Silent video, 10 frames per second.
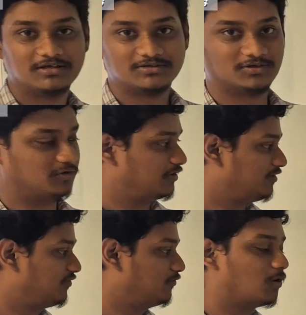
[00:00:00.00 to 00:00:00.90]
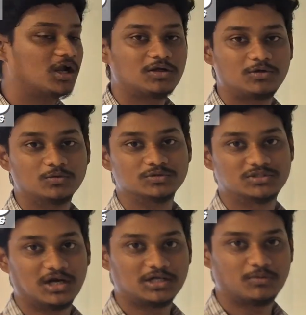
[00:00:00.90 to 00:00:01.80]
So if you want to
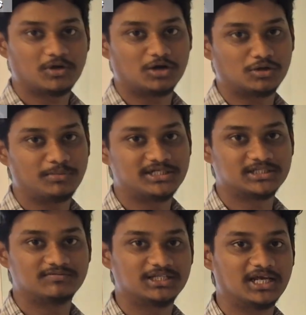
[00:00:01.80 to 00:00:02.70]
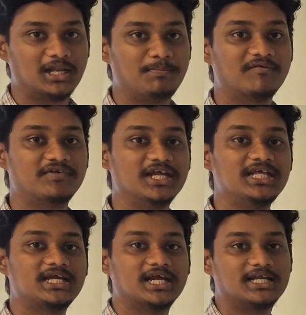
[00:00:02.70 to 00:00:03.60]
start your automation with the help of
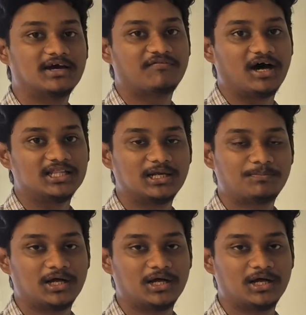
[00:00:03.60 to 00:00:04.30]
any kind of other